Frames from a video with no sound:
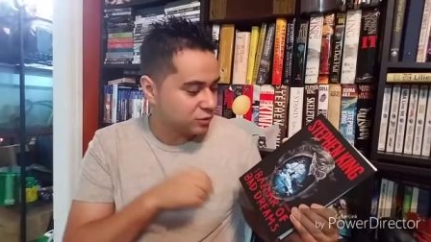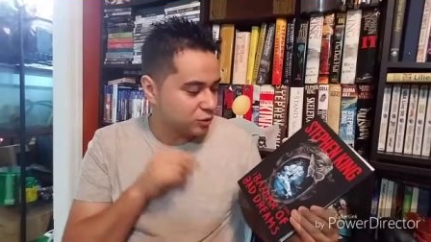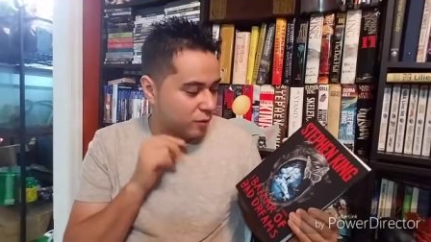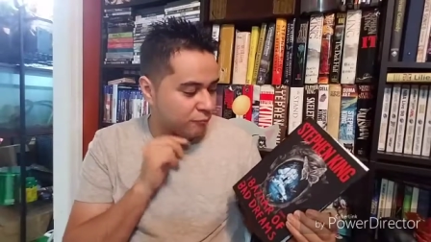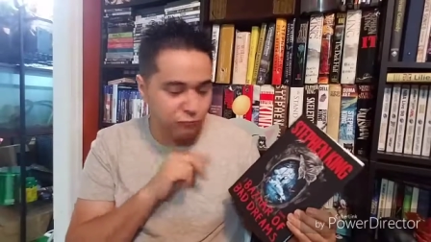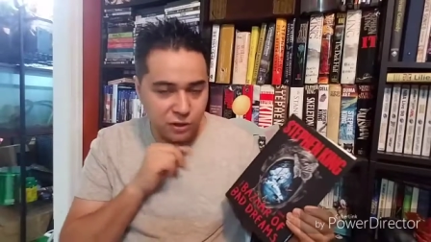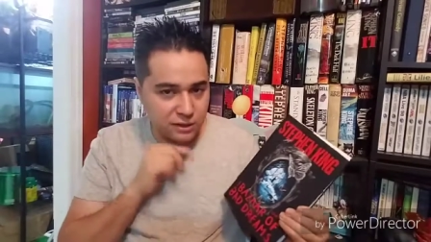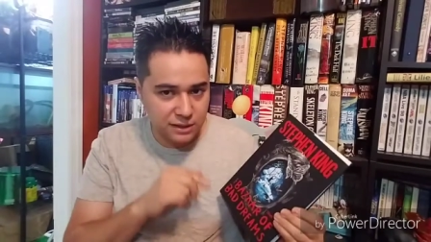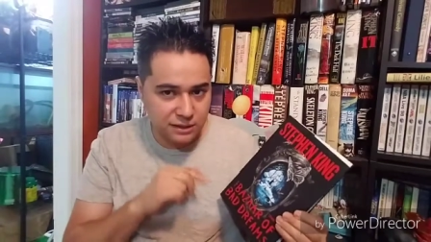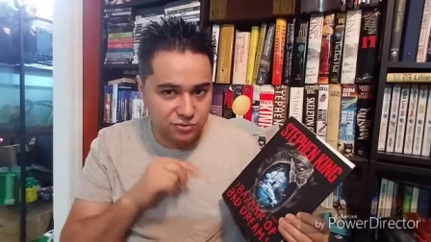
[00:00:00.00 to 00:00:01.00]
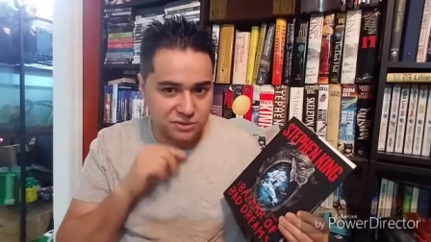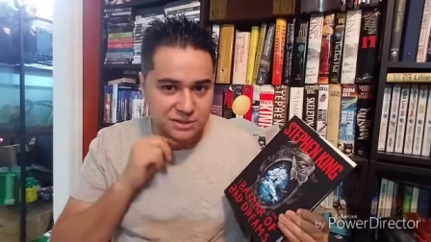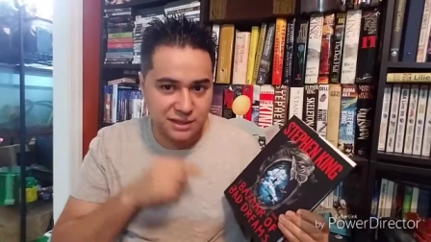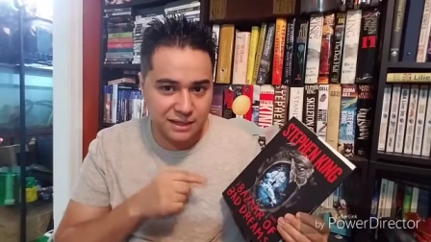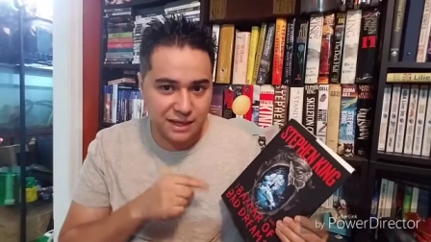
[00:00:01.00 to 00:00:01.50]
so I'm really
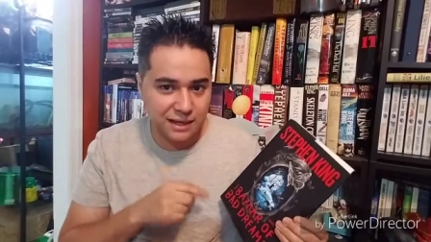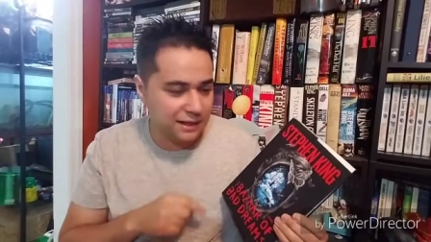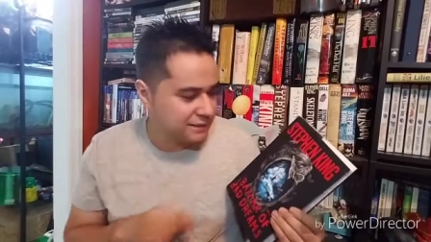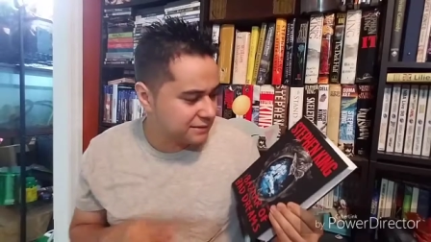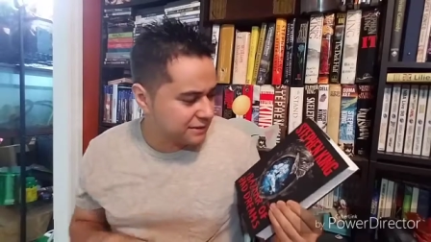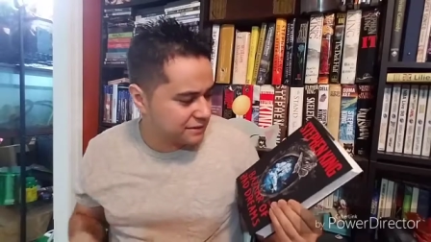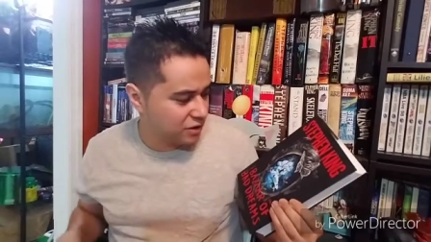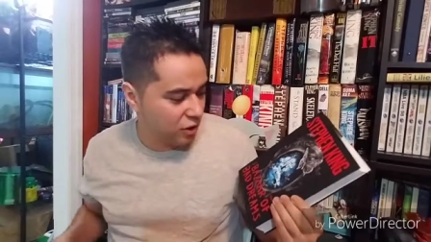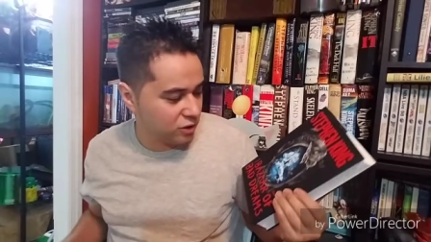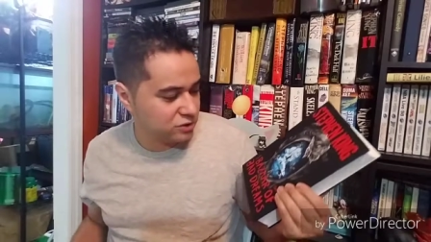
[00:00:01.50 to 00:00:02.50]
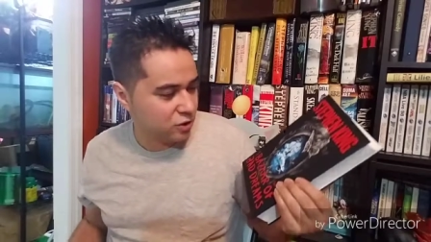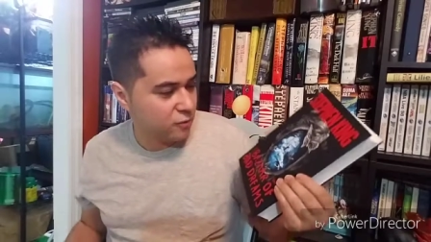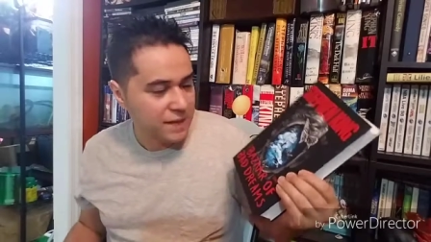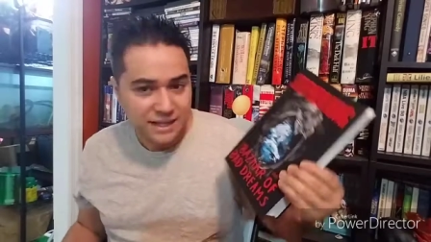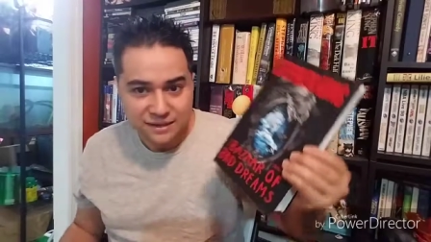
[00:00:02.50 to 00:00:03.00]
interested in getting into this. And also,
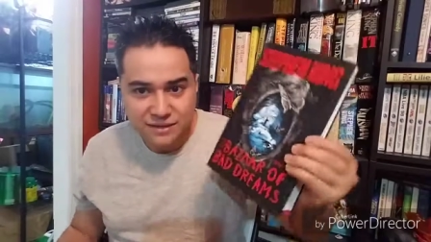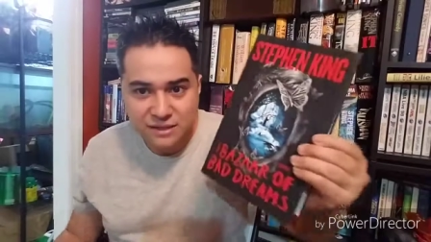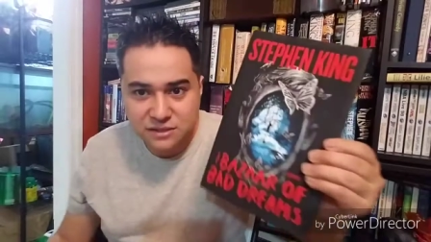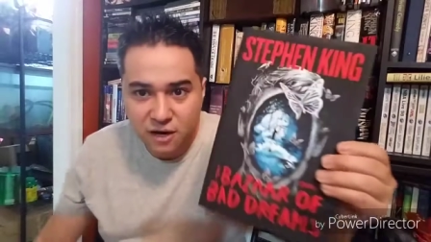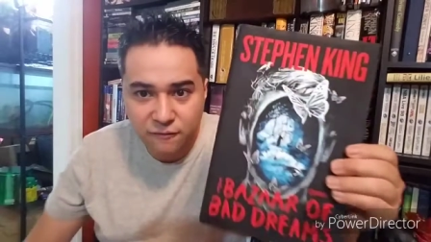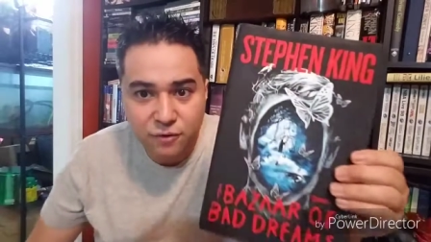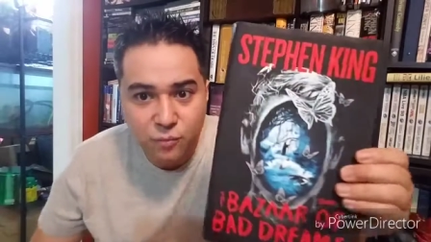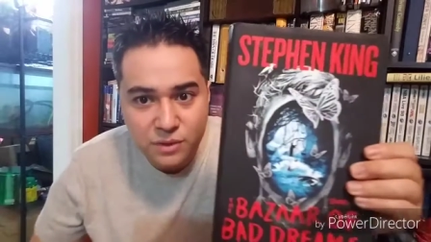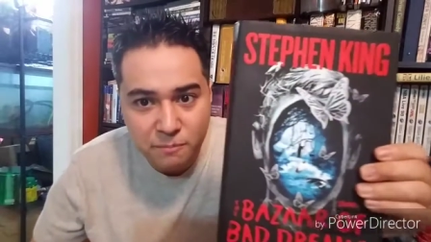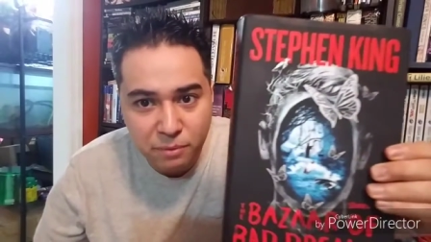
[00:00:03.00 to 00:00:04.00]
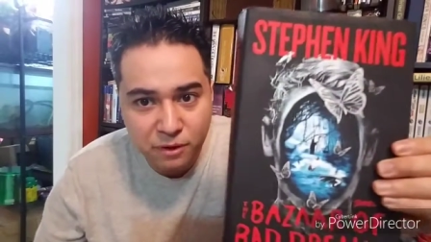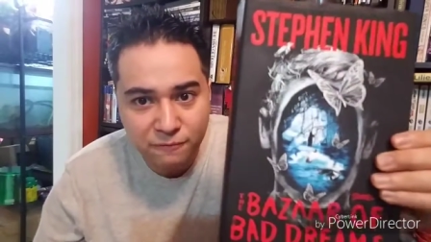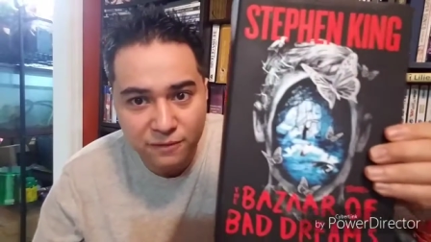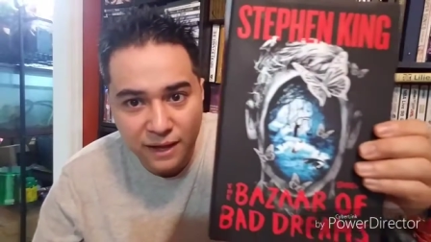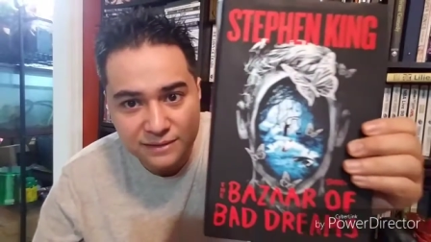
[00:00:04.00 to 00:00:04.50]
this cover with the
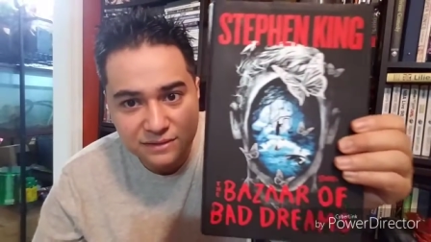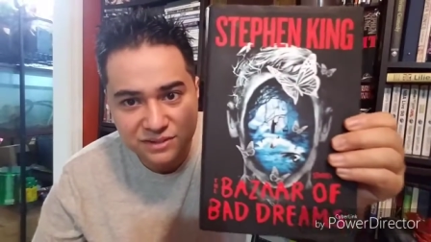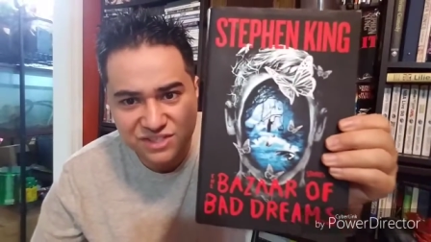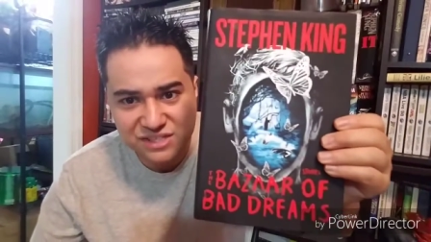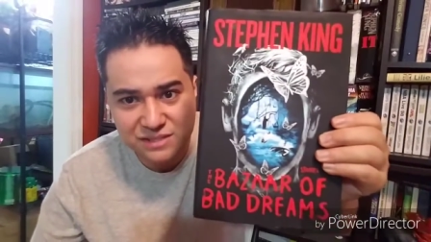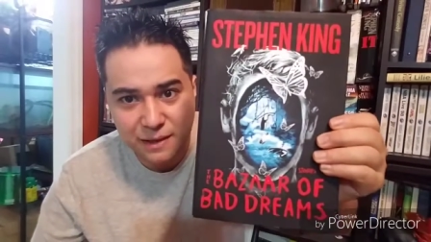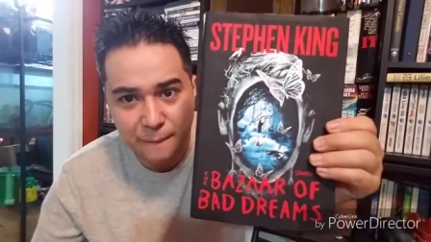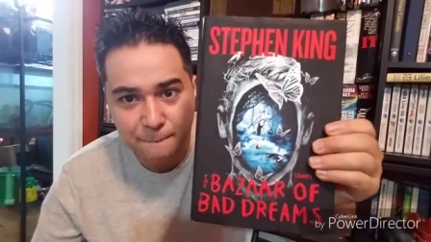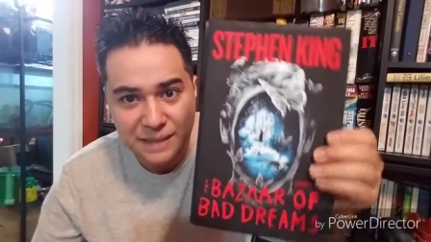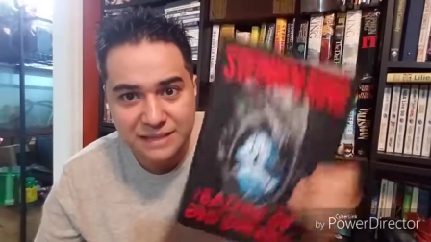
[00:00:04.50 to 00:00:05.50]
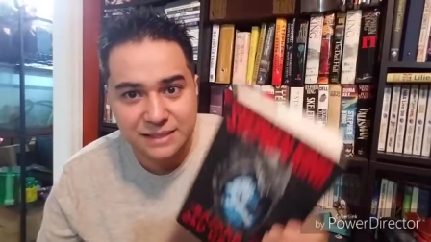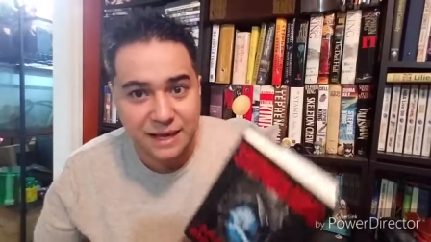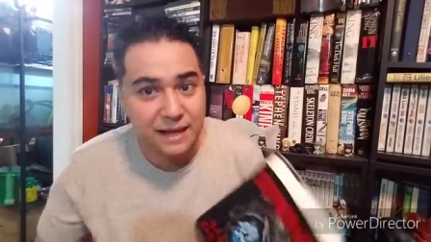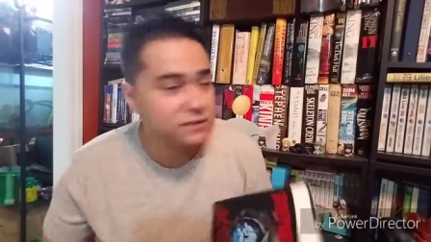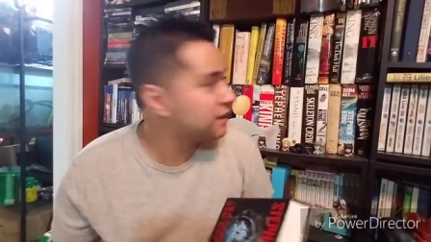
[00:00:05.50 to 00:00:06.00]
butterflies is just amazing.
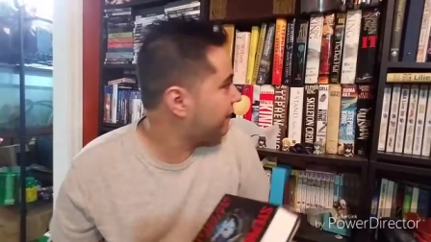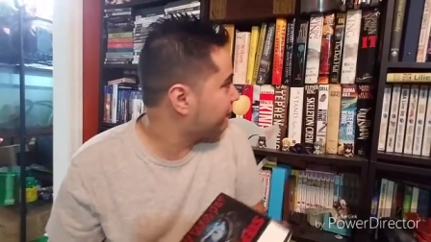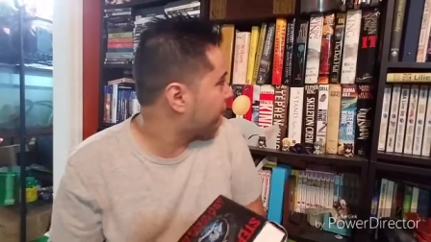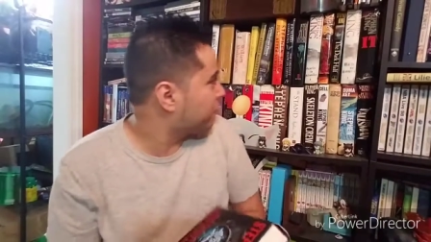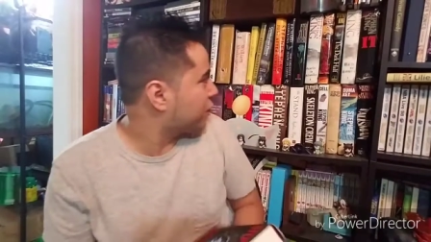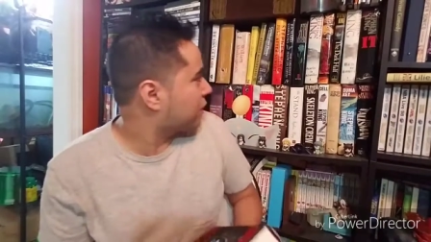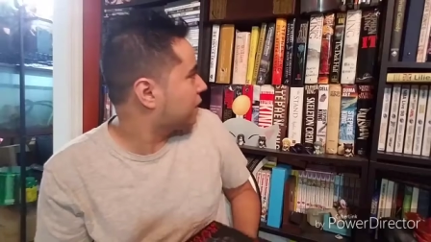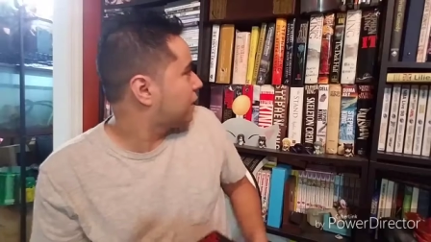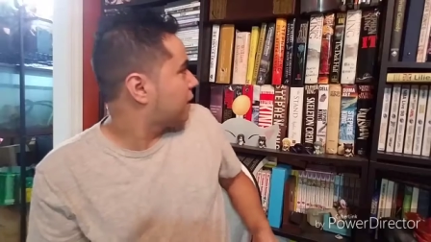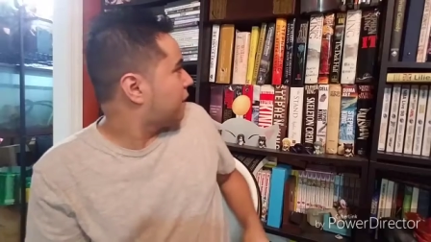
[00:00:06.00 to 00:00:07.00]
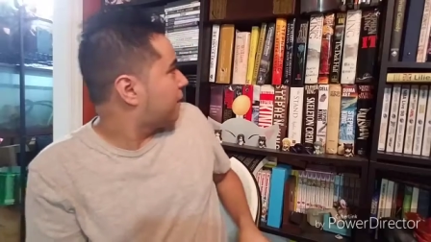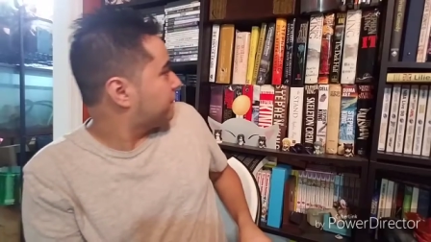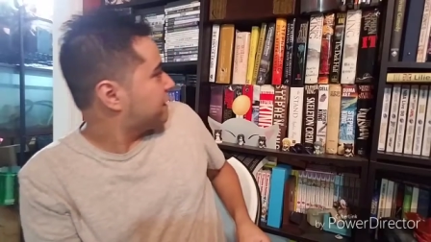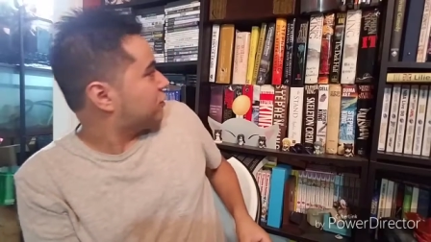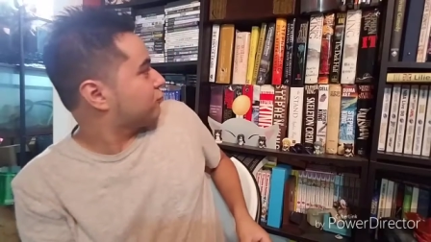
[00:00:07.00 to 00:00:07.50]
I actually have a book um,
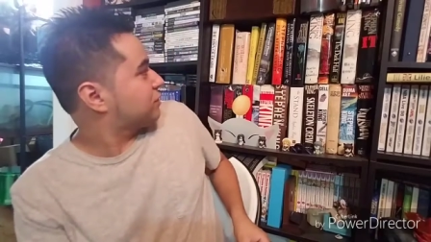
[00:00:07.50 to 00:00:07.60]
here,